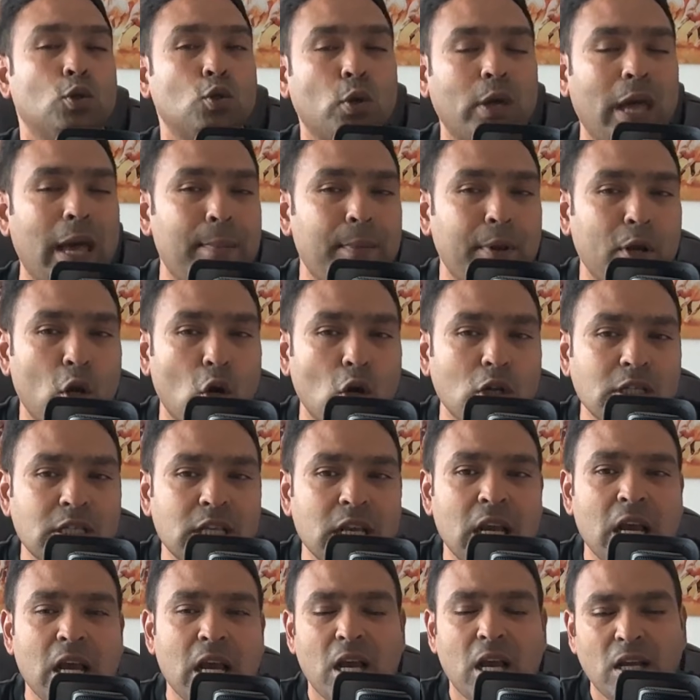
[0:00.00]
So Capricorns,
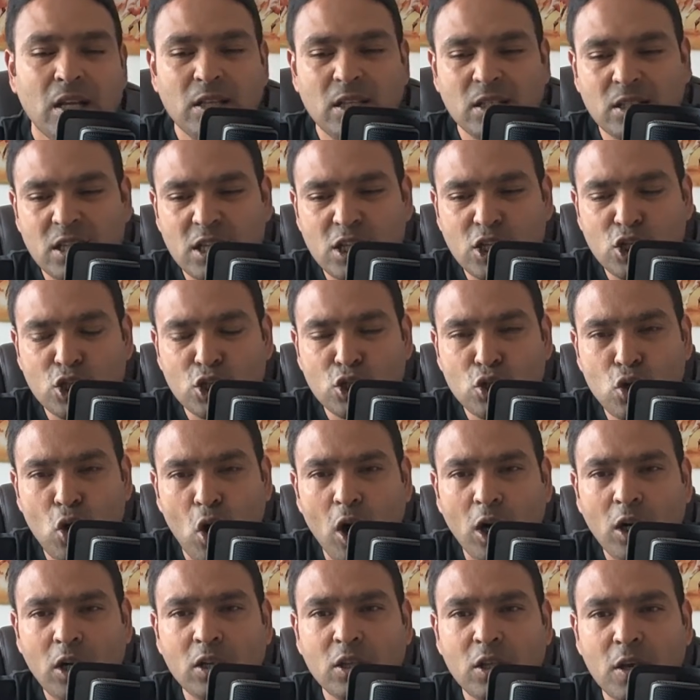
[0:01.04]
this is
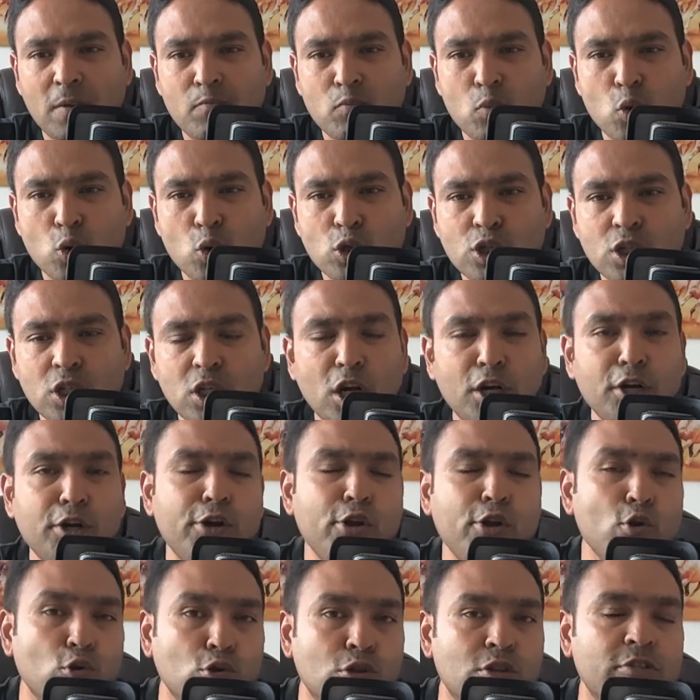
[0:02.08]
not the most
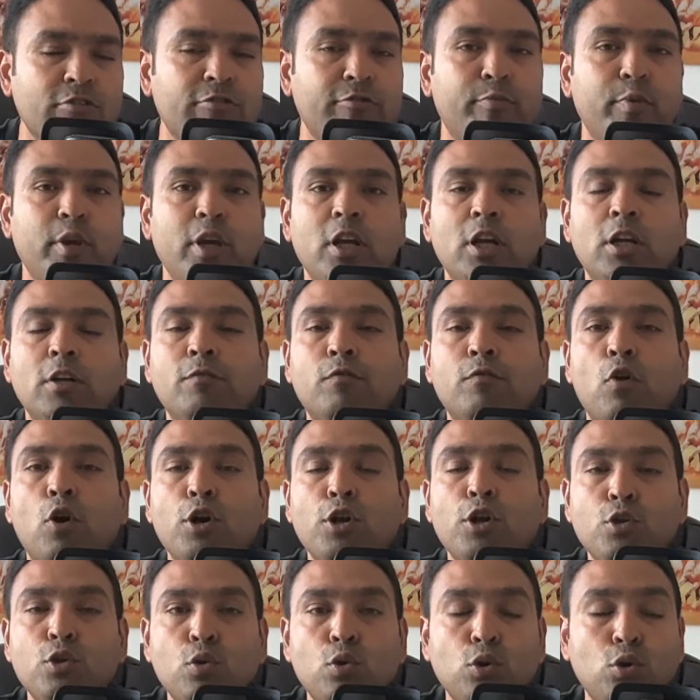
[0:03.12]
conducive period for
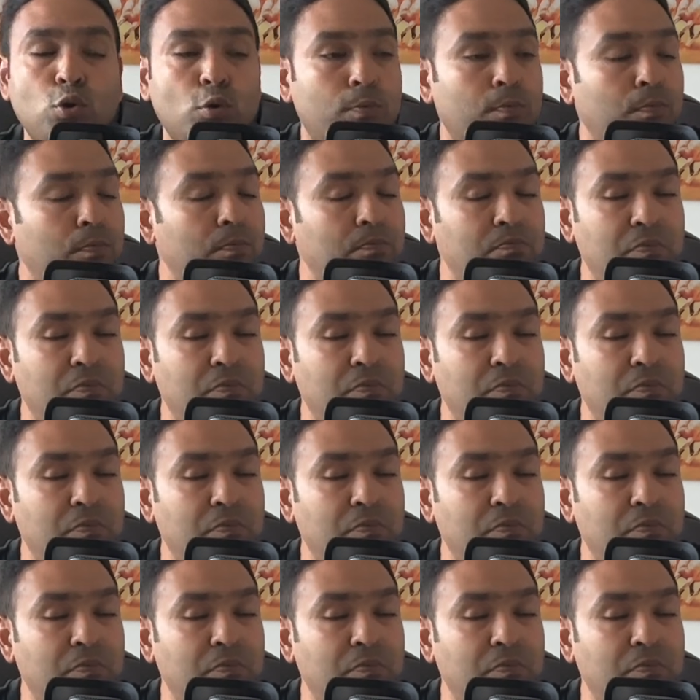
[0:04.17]
you to